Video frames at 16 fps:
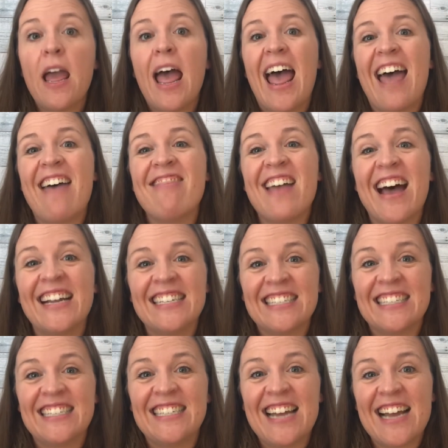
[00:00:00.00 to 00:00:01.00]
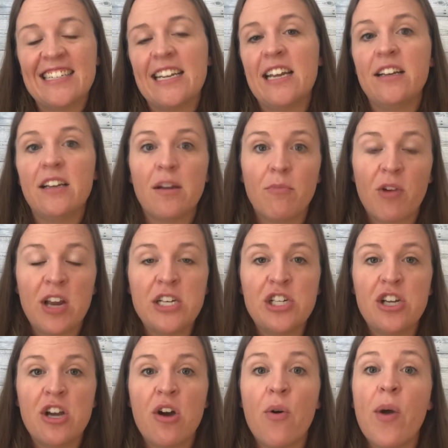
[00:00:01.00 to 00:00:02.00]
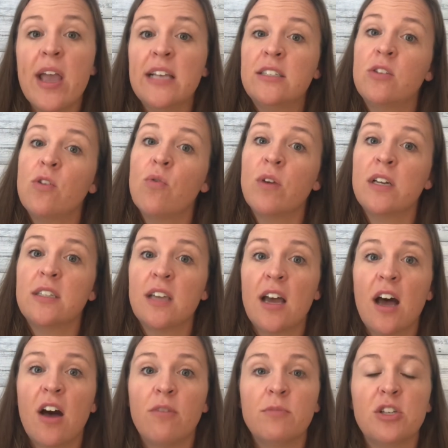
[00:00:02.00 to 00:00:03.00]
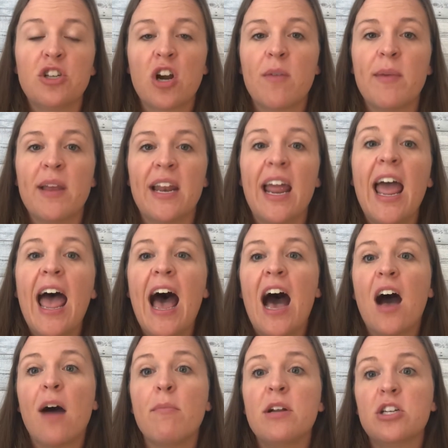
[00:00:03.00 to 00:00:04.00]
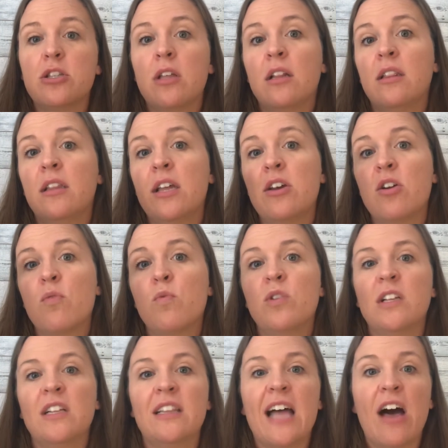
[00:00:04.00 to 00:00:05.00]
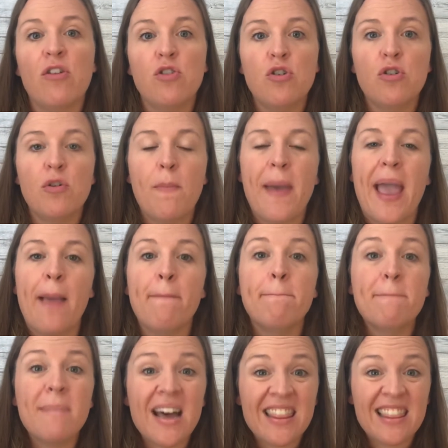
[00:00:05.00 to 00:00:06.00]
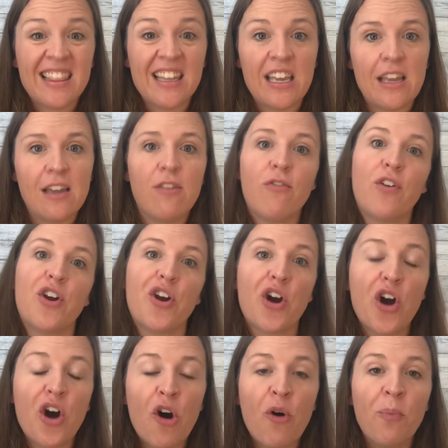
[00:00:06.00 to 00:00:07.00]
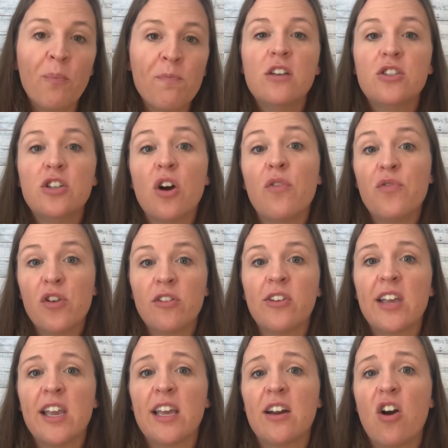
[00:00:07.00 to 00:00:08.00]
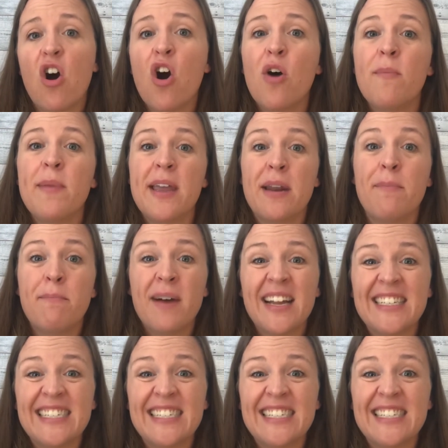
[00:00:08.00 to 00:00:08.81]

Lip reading: And that debt to income ratio is going to help determine how much the lender will allow you to pay monthly for your home. So if you're looking at a home in a mud